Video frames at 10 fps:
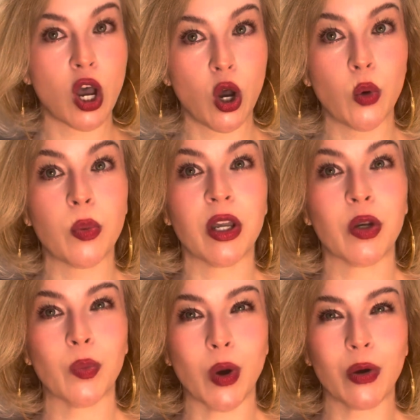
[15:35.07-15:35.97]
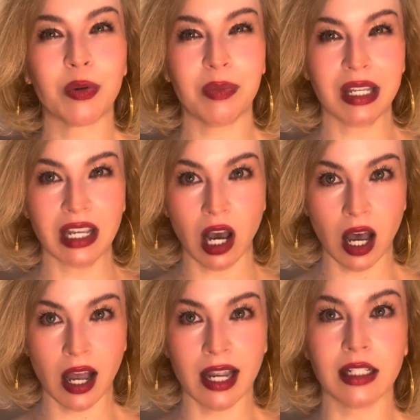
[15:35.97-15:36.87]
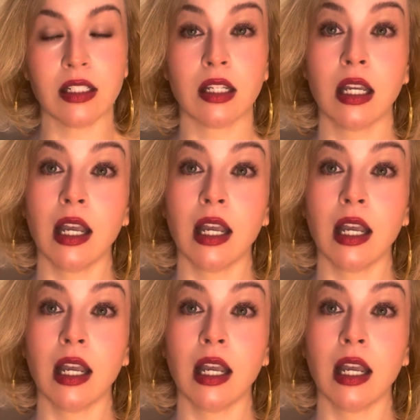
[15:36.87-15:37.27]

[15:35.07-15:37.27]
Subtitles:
open, welcoming, kind,